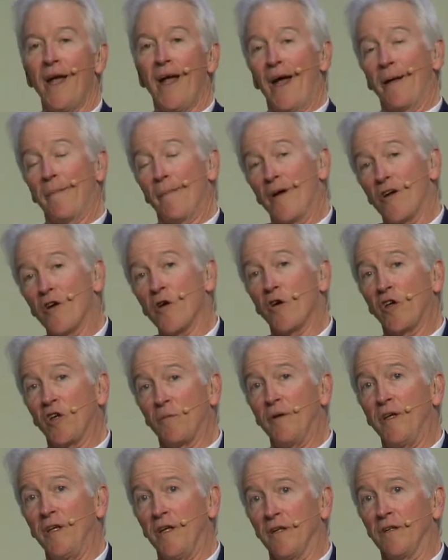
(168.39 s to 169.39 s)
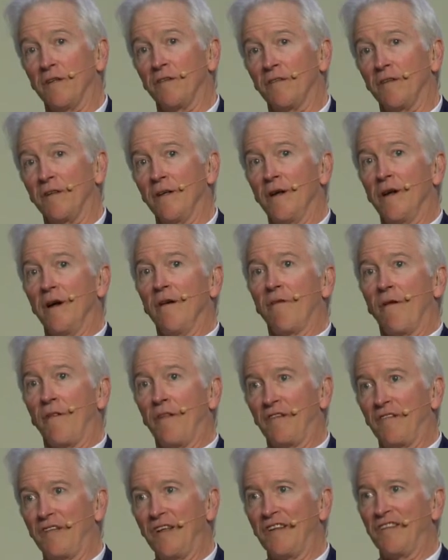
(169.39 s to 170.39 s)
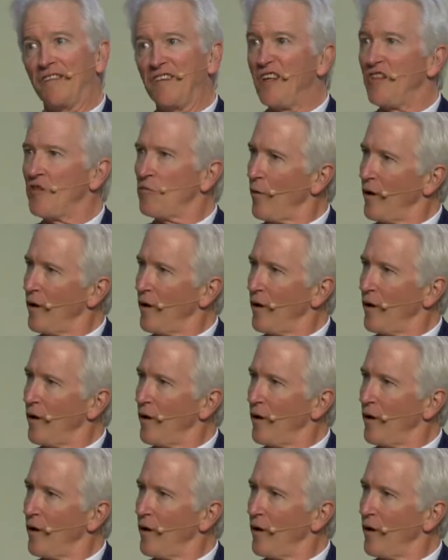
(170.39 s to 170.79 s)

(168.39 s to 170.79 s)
And my argument is, from the 16th